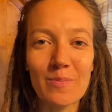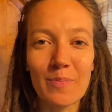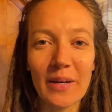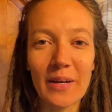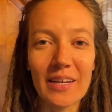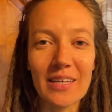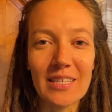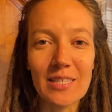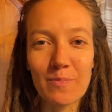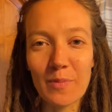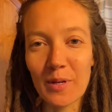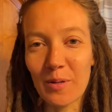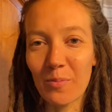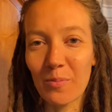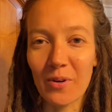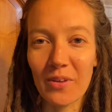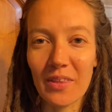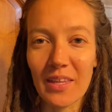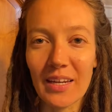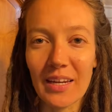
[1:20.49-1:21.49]
but it's been
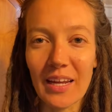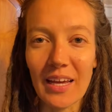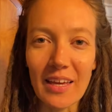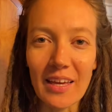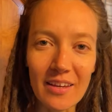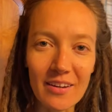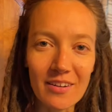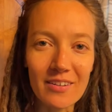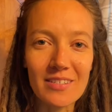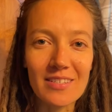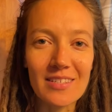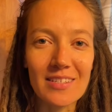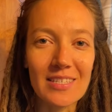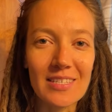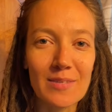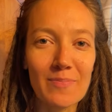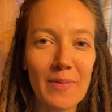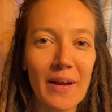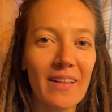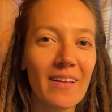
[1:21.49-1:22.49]
more than 8 years
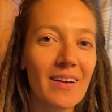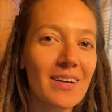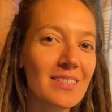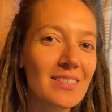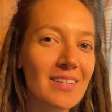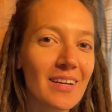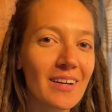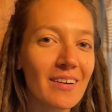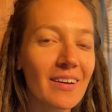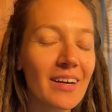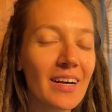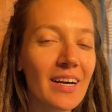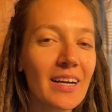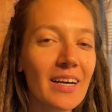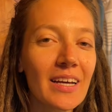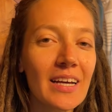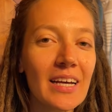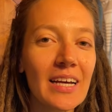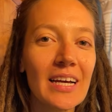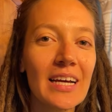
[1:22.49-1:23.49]
since my last haircut.